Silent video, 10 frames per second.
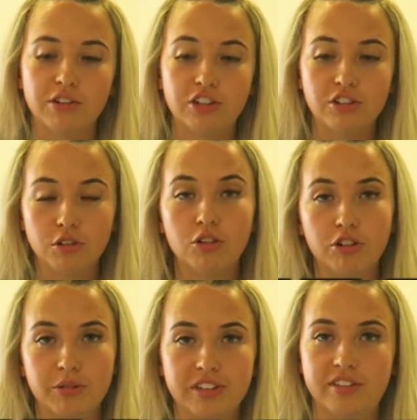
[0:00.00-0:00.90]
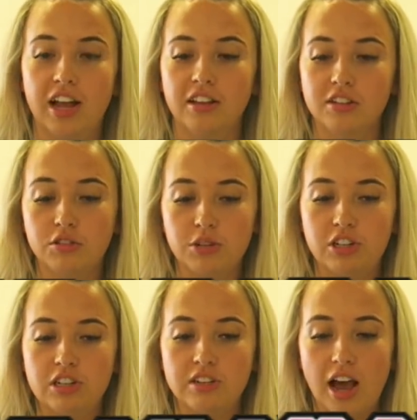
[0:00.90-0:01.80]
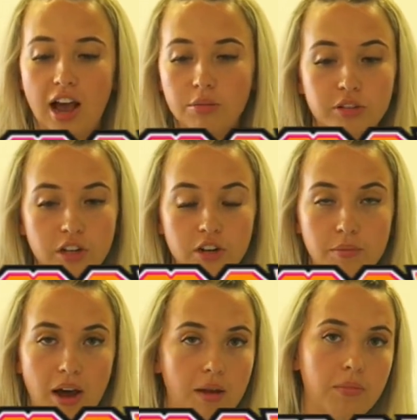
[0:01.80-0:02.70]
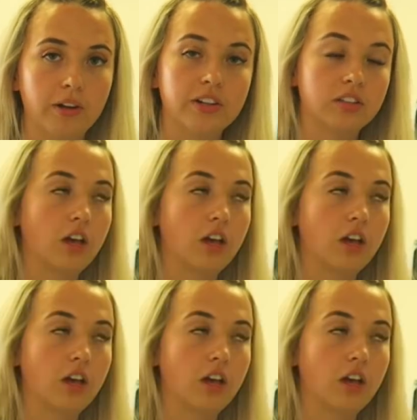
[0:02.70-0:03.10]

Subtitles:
which is Ultimate Stance, which is absolutely mind-blowing.